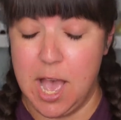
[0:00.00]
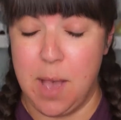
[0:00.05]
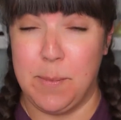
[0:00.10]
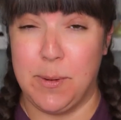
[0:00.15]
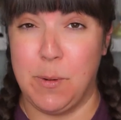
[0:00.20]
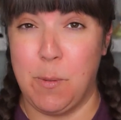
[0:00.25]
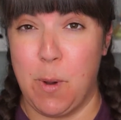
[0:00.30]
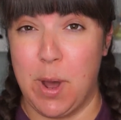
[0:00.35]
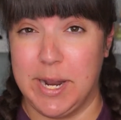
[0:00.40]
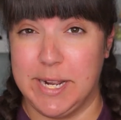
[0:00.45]
I've
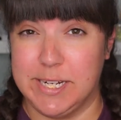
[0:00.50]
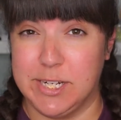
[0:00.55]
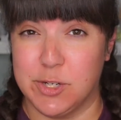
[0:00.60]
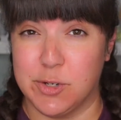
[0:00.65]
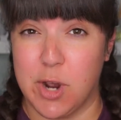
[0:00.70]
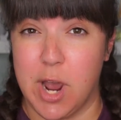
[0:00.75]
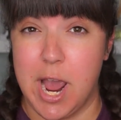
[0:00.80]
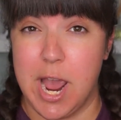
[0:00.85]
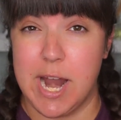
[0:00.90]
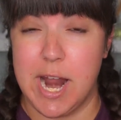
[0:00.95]
been wanting to
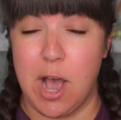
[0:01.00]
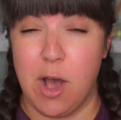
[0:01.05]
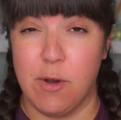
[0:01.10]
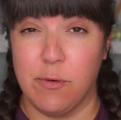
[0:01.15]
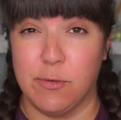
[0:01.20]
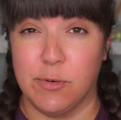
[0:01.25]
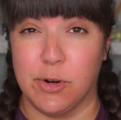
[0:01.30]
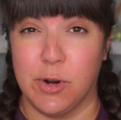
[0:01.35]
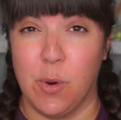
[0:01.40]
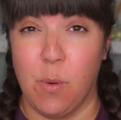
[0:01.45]
try it
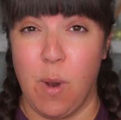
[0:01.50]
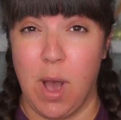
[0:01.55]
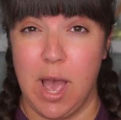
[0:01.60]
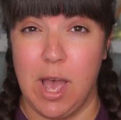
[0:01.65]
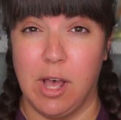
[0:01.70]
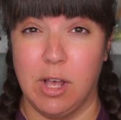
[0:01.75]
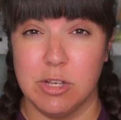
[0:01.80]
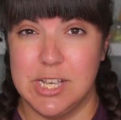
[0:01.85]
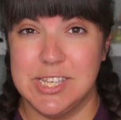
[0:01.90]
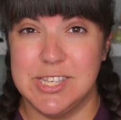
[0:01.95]
out for a while.